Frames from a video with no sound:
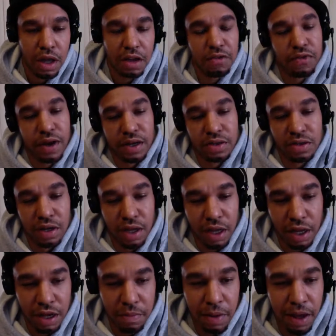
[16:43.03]
advice to
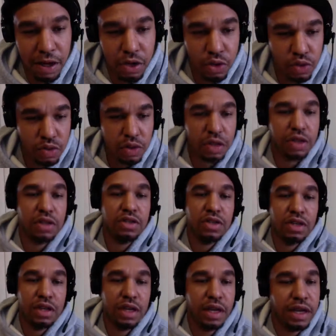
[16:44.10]
anybody who's looking
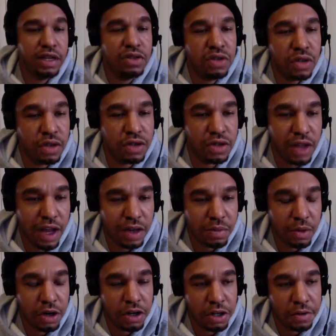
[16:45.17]
to get into the stock
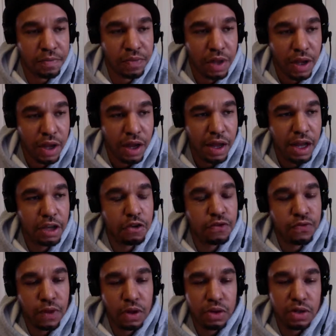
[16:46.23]
market is
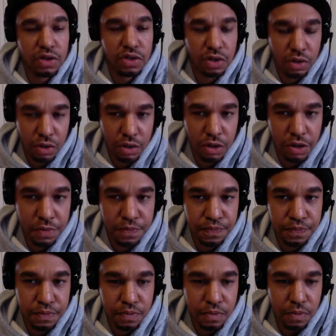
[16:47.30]
focus on
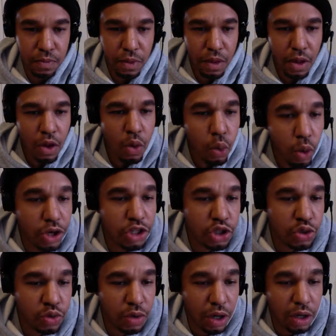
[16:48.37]

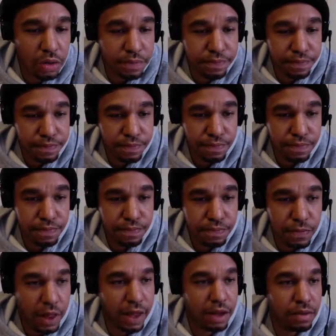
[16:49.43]
what you know.
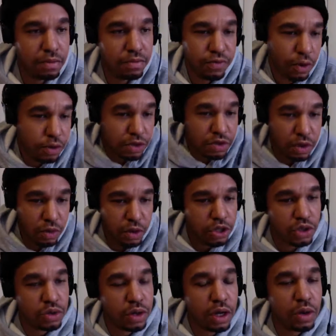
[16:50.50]
Like, focus on
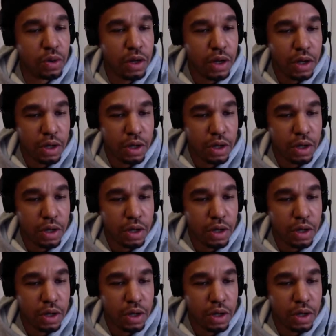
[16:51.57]
what you know.